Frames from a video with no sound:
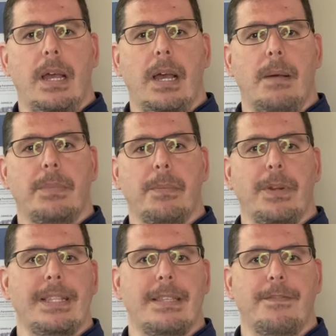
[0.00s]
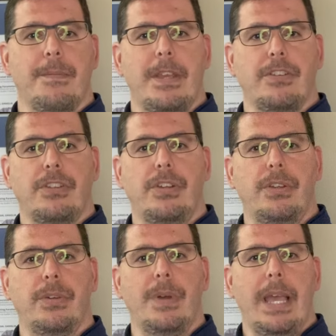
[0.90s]
to bring this information to
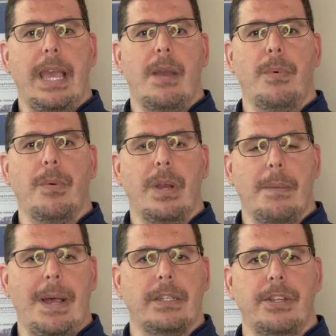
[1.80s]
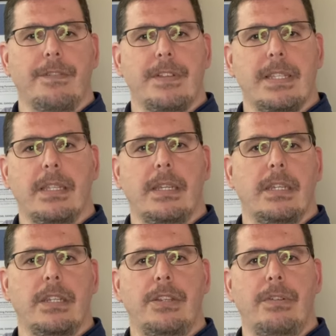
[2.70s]
you, and we will come out to your facility
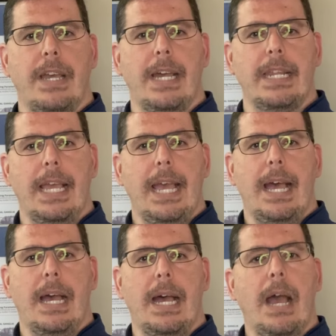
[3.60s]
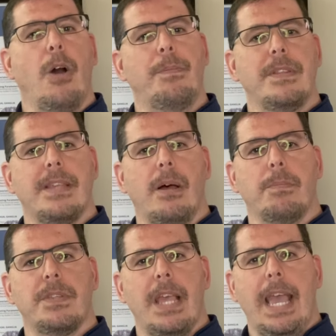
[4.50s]
to do that. I hope this
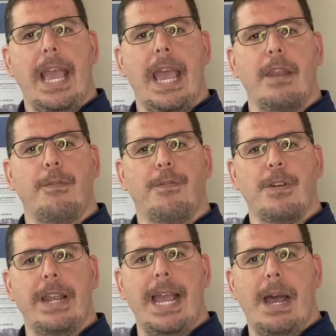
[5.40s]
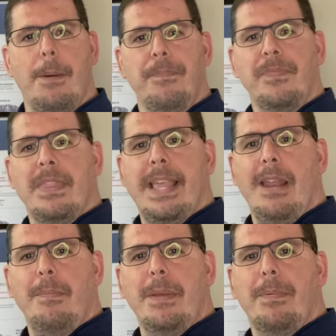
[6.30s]
helps. And for now,
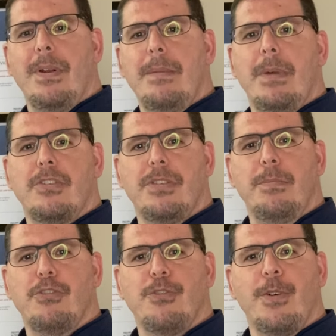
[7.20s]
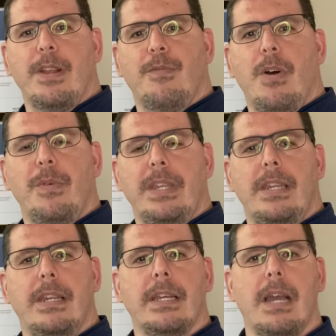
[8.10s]
that'll be pretty much the majority of what we
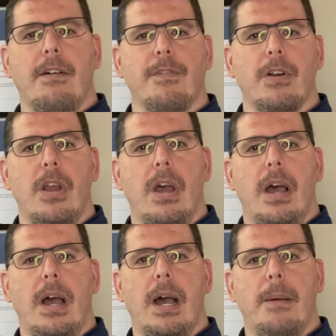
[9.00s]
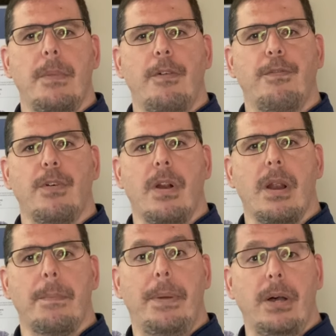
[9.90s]
needed to cover for
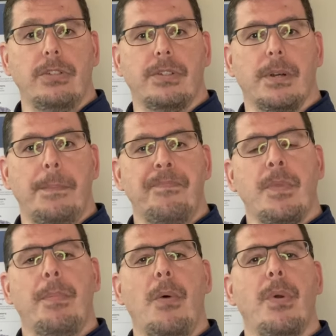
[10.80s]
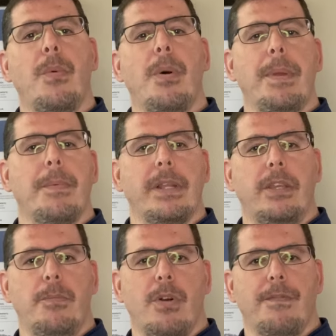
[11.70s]
our poster, but we will be bringing
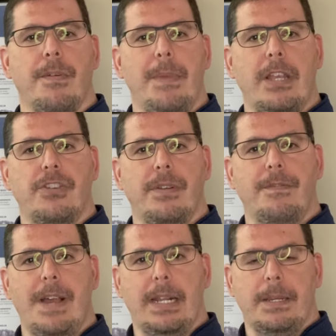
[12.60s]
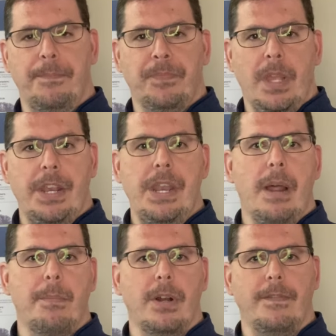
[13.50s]
you more information. In fact, a
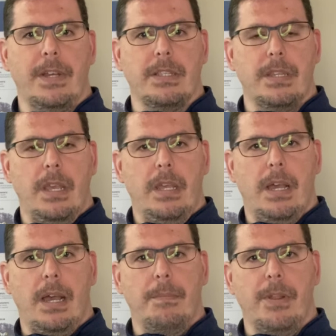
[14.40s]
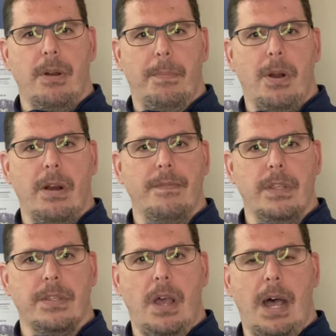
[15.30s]
number of us that are a part of
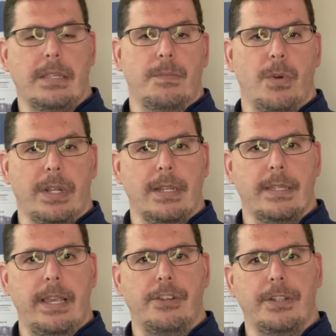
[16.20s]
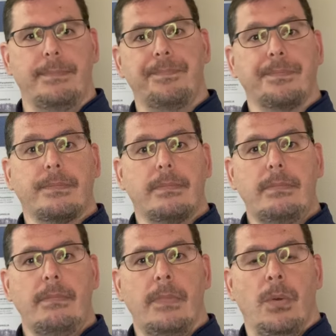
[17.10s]
this awesome organization
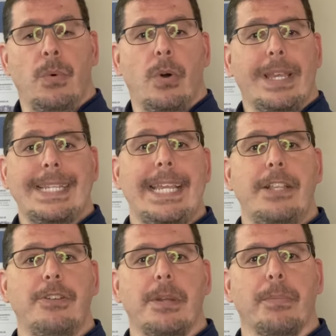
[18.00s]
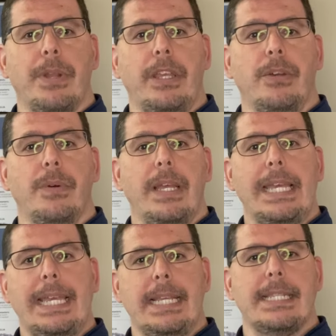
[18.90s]
will continue to bring you
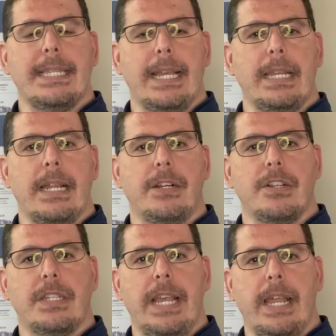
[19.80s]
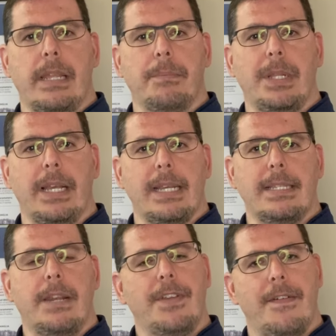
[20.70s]
insight and understanding. But like I
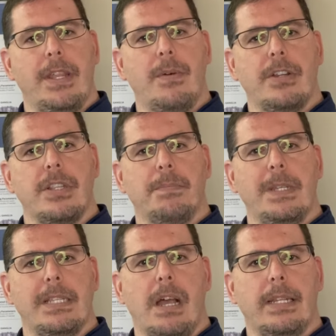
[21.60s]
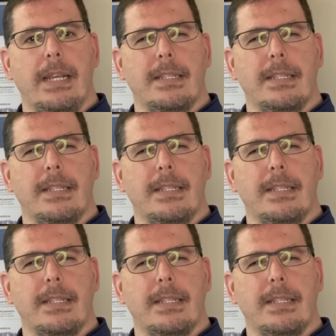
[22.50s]
said, if you have any questions, please contact